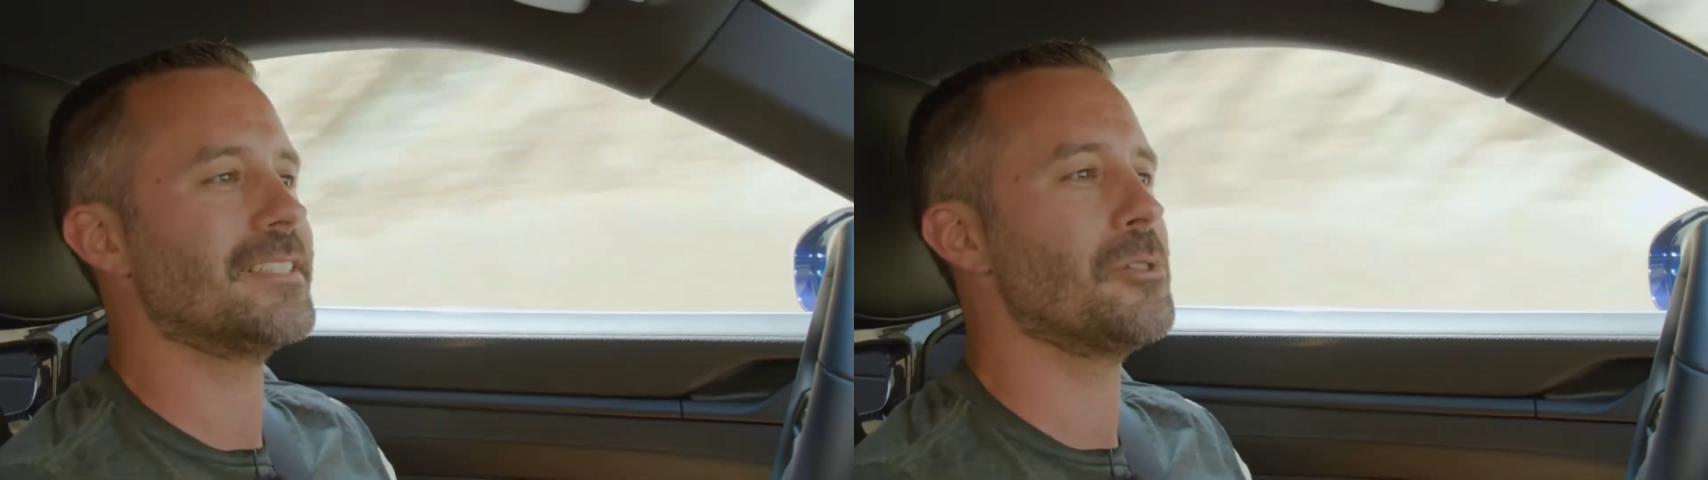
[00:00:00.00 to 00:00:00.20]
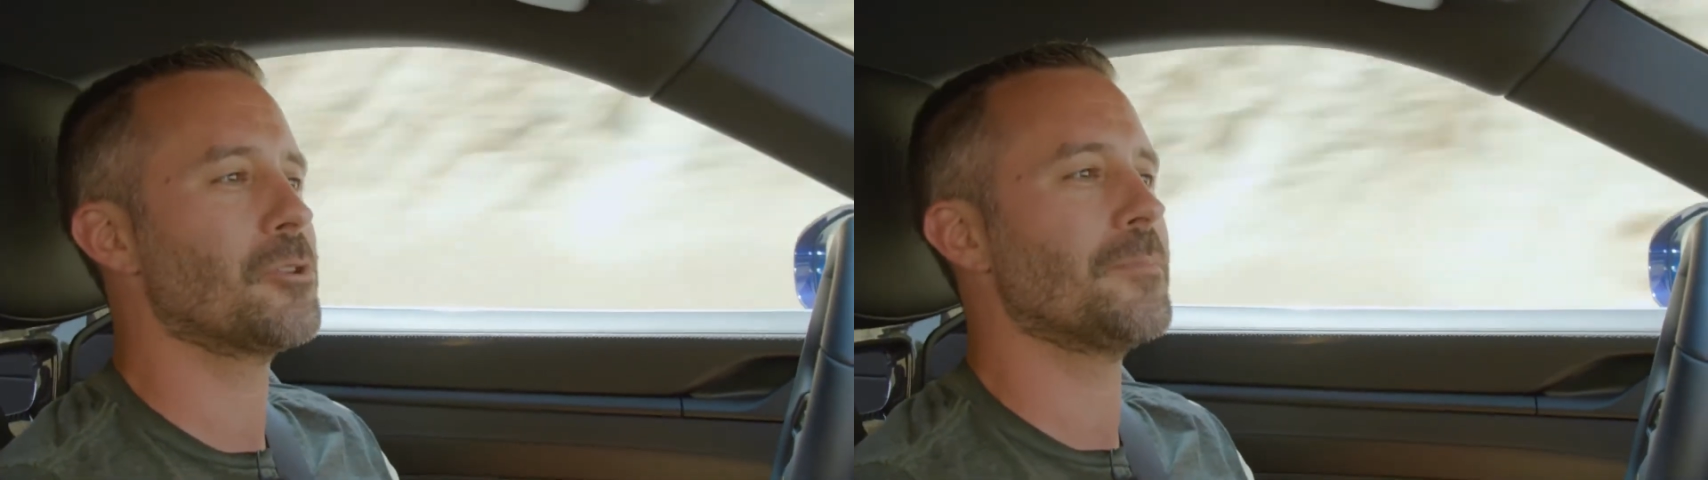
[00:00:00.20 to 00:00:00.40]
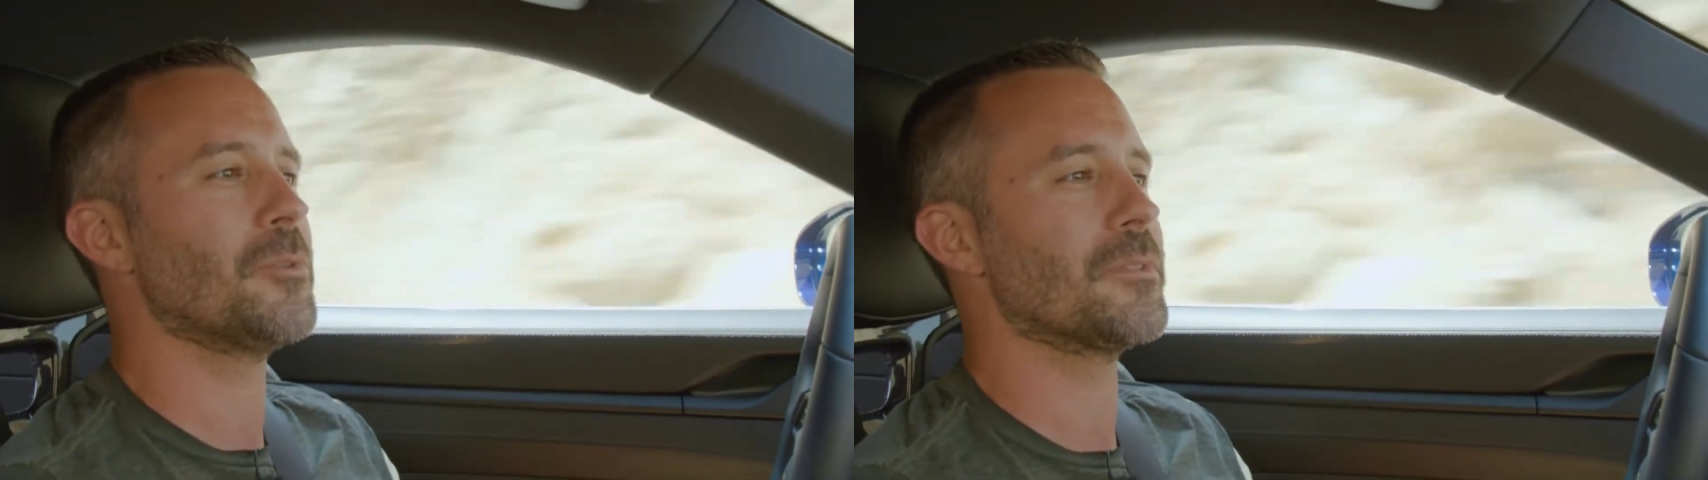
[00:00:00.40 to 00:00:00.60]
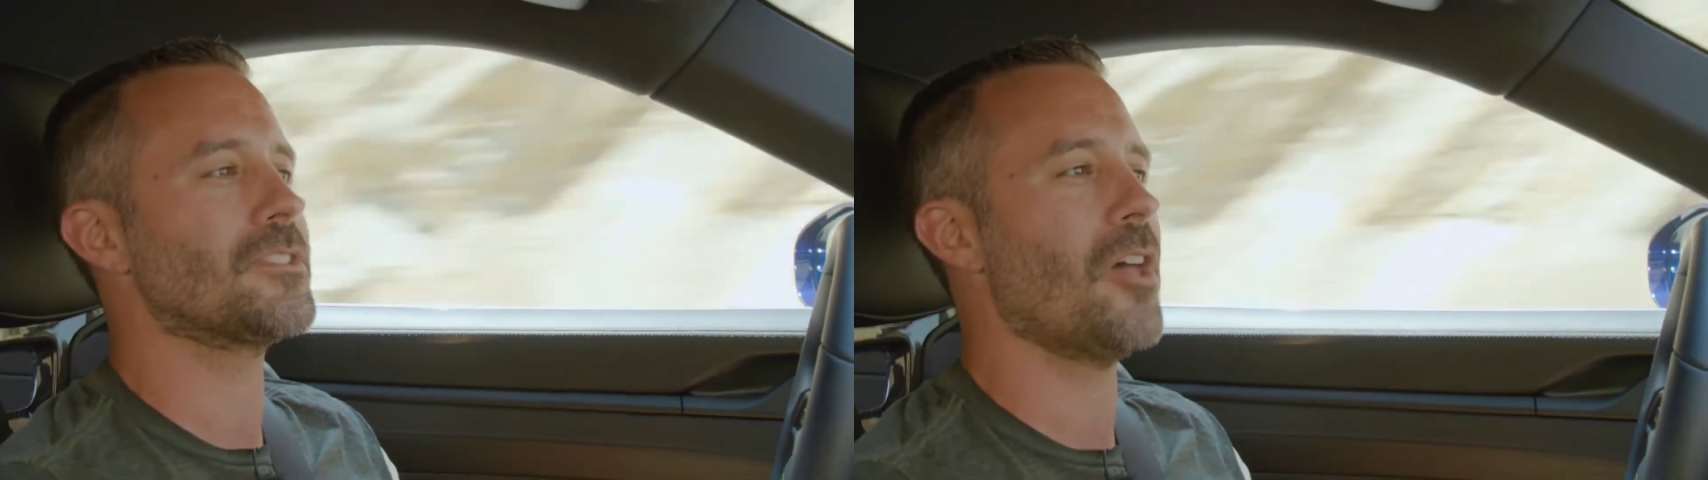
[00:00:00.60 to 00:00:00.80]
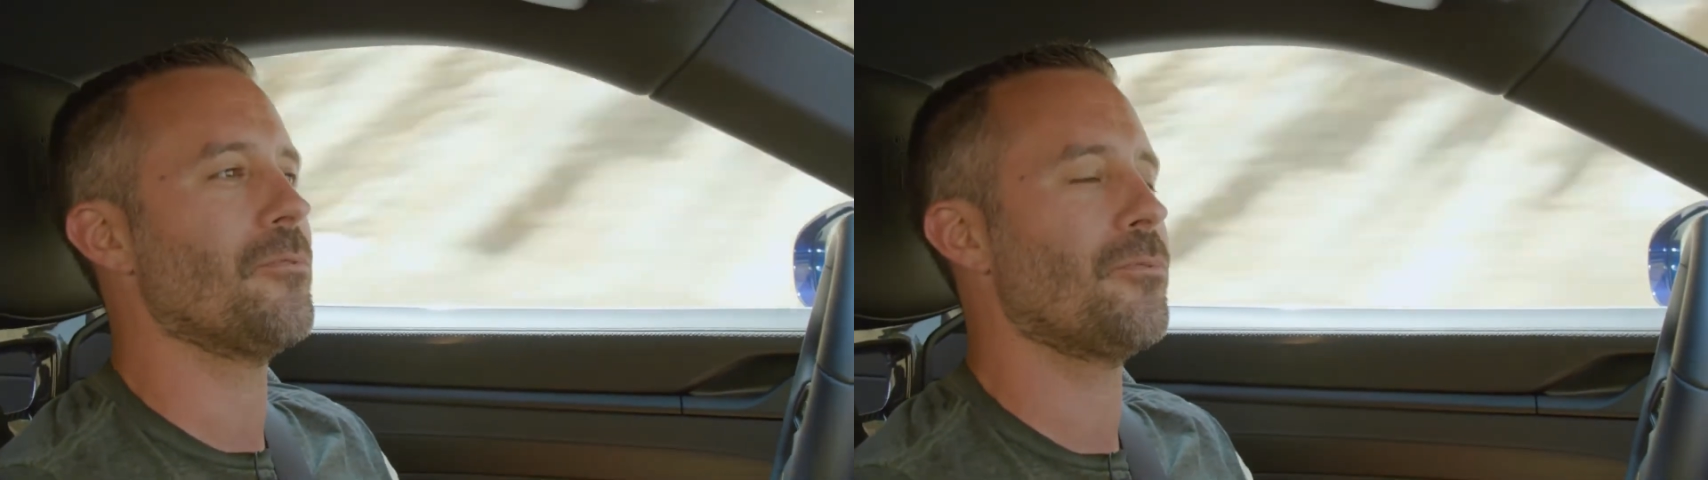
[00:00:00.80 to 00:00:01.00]
dealership to
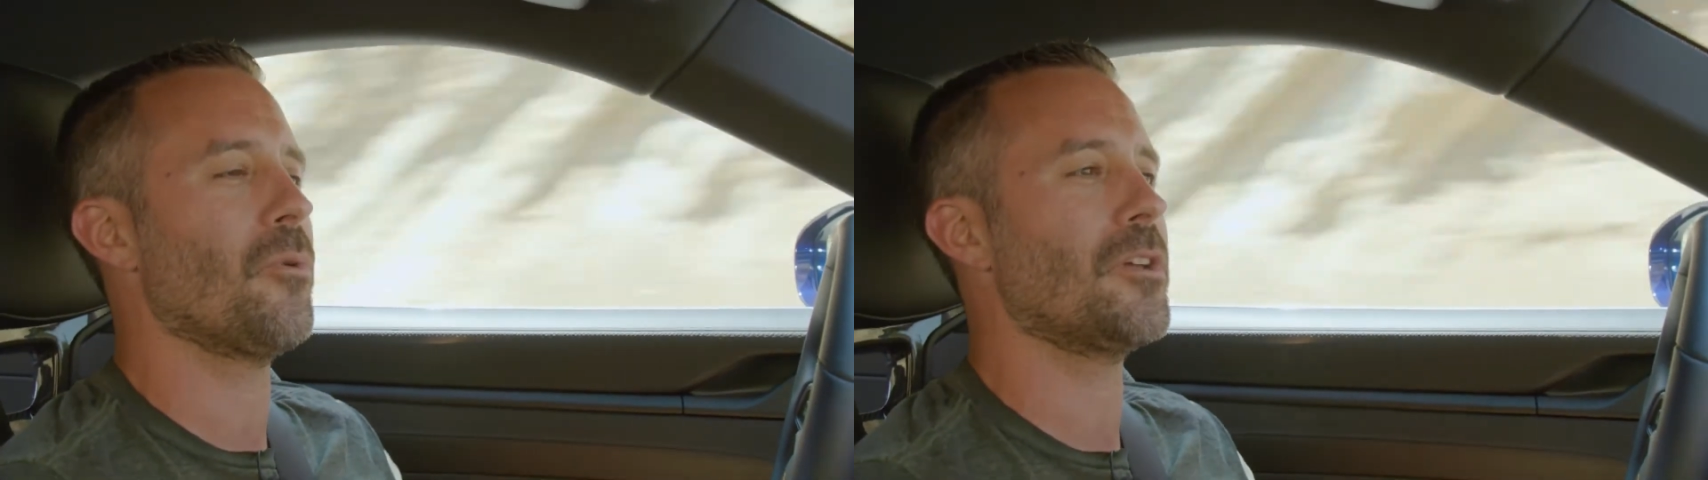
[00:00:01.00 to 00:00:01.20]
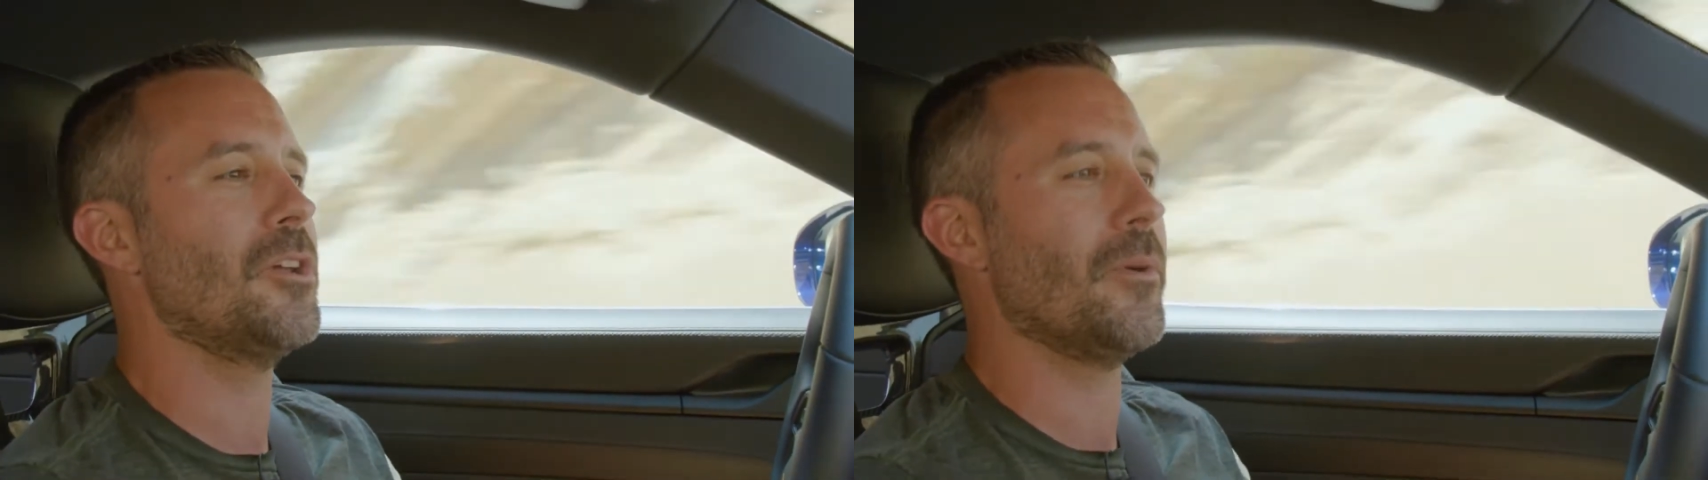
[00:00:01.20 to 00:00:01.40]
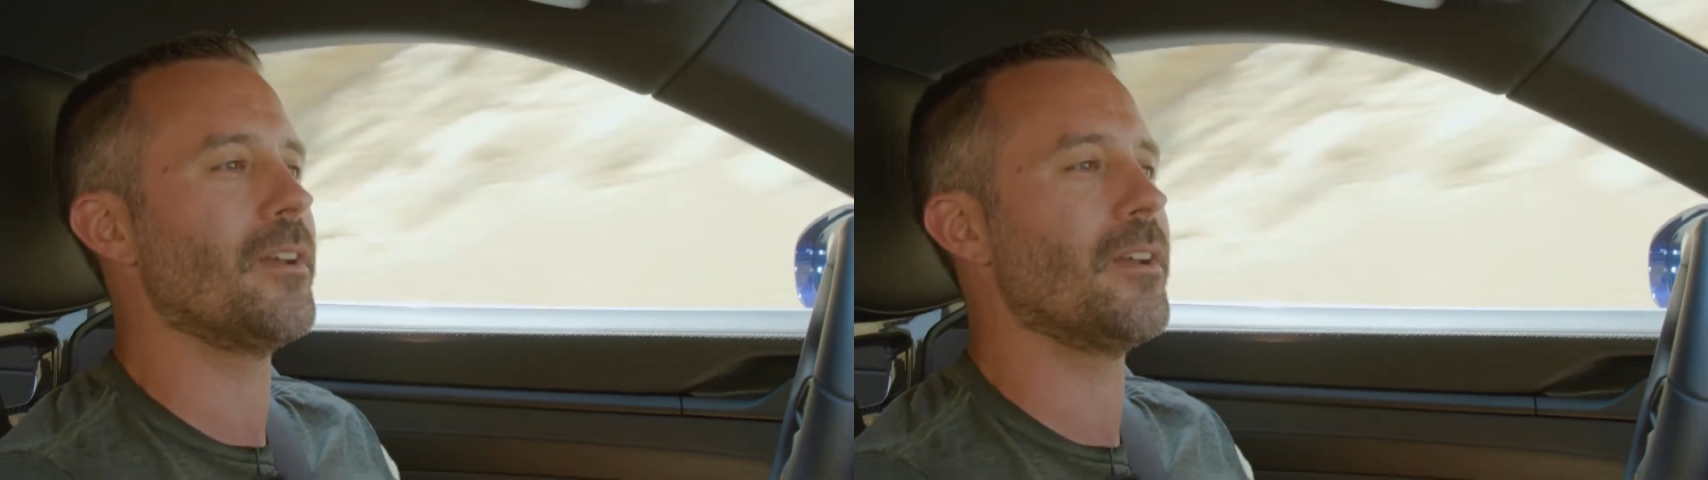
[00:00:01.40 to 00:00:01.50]
install it for you,